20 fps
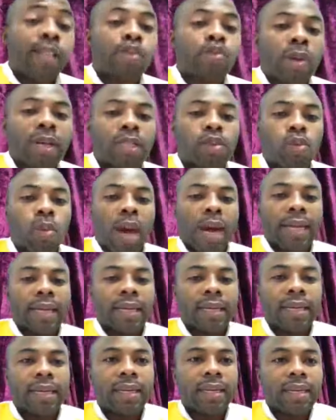
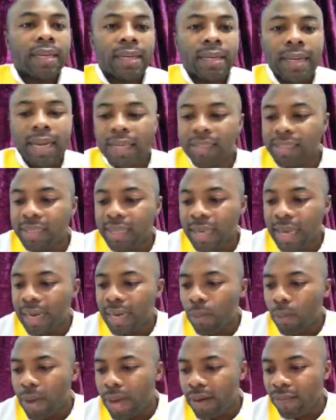21. Let's hear
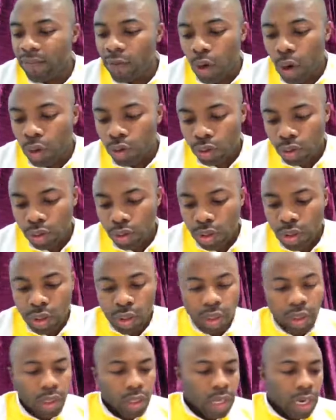the word of God.
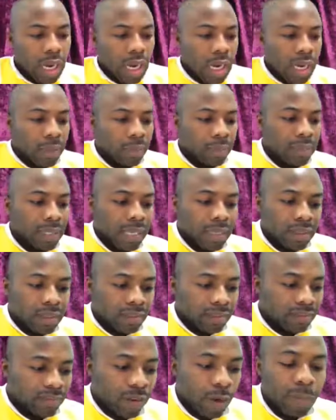Um,
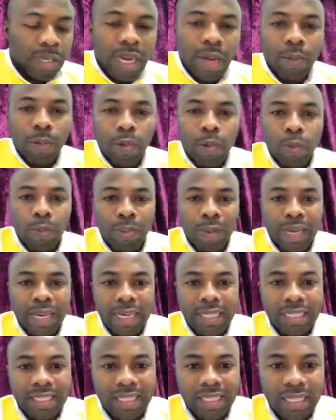then from there we will pick
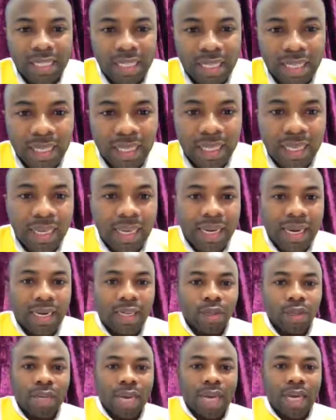it. And I
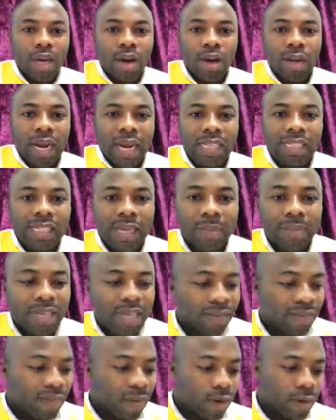know that God has
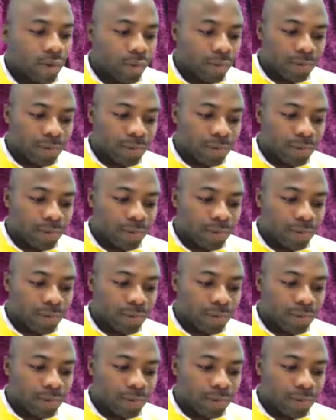something for you.